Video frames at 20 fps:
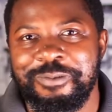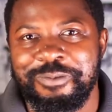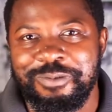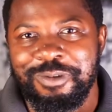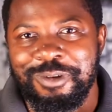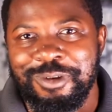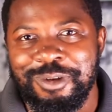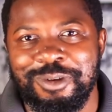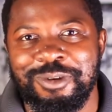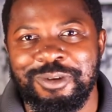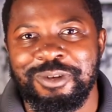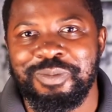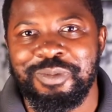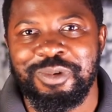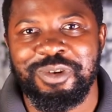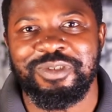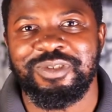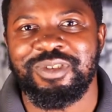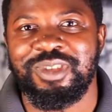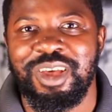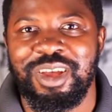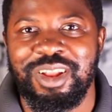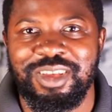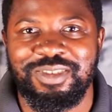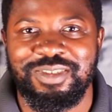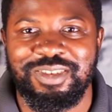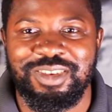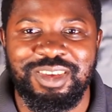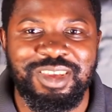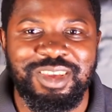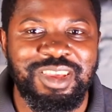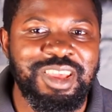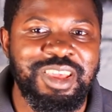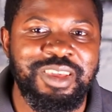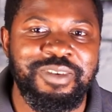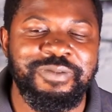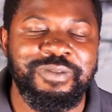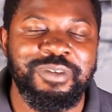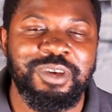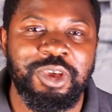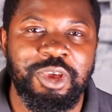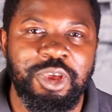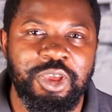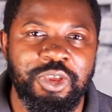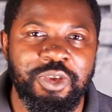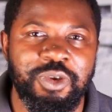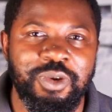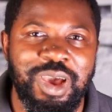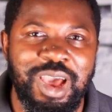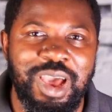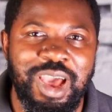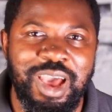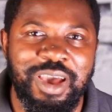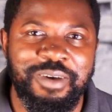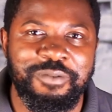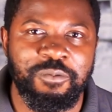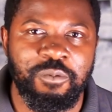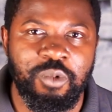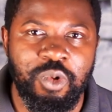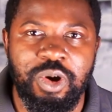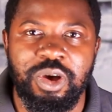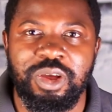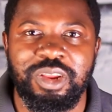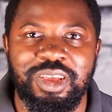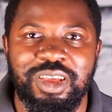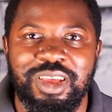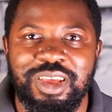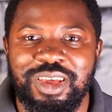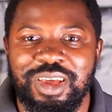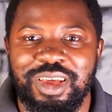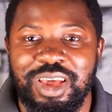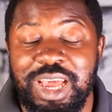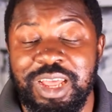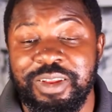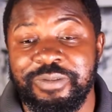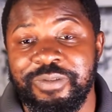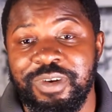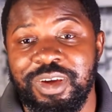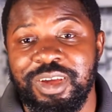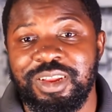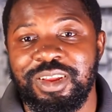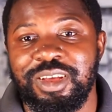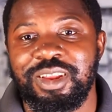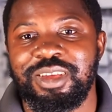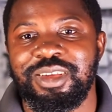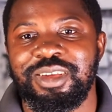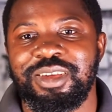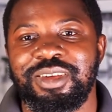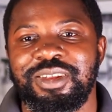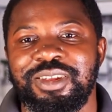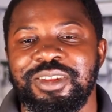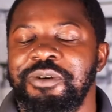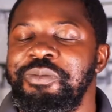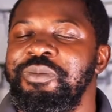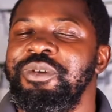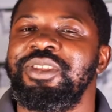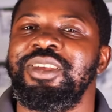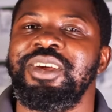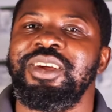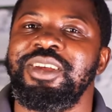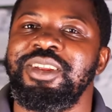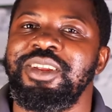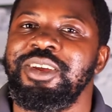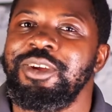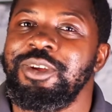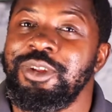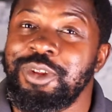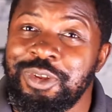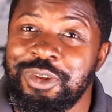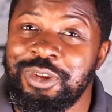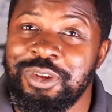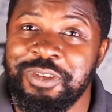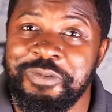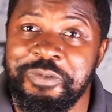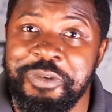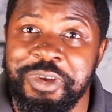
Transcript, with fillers: off a good personality if you have won. And finally, number 10, do not